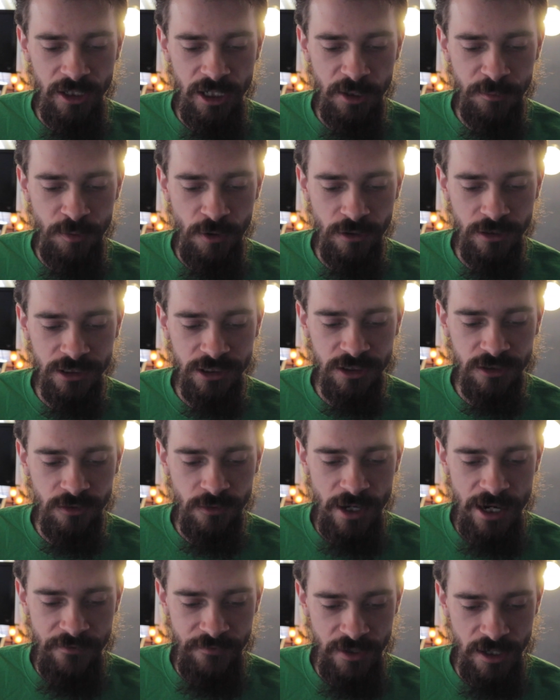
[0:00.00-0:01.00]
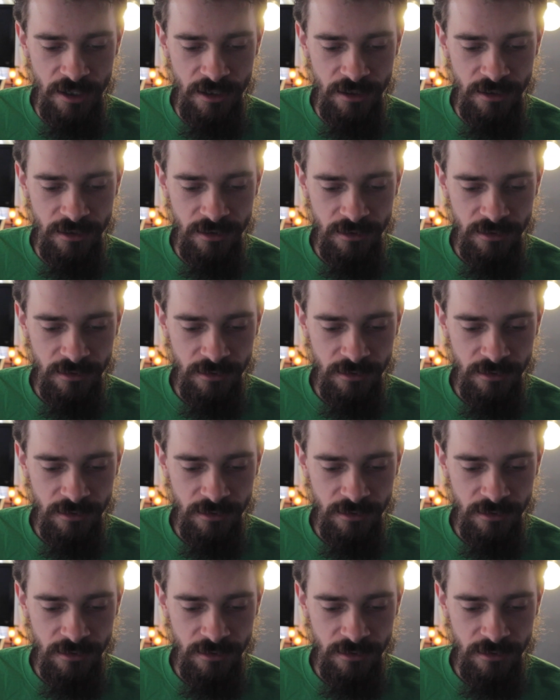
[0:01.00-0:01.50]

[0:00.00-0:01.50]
your opponent's graveyard,